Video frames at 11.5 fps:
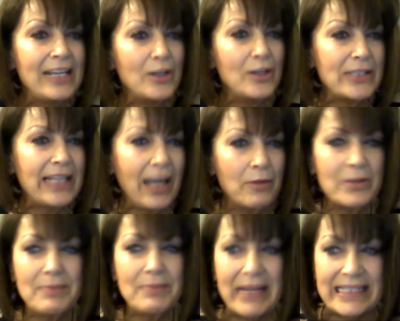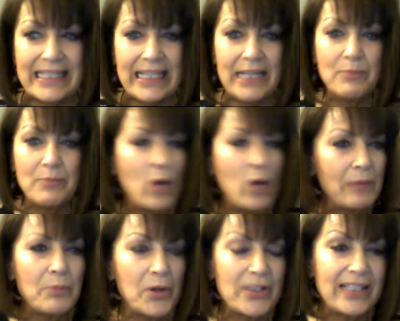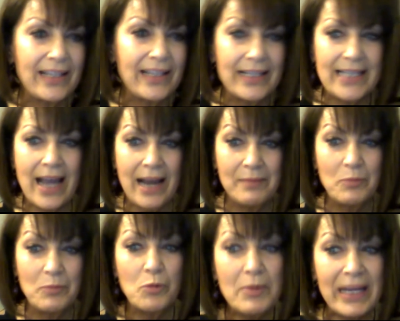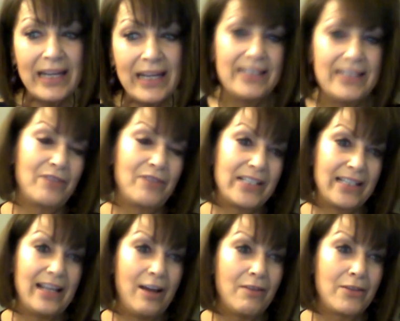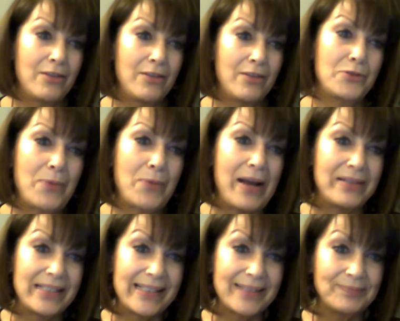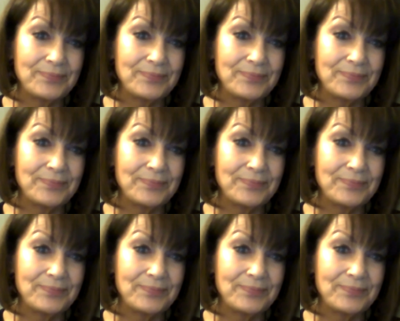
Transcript: Together with my team, one person at a time, we're making a difference in the health of those around us.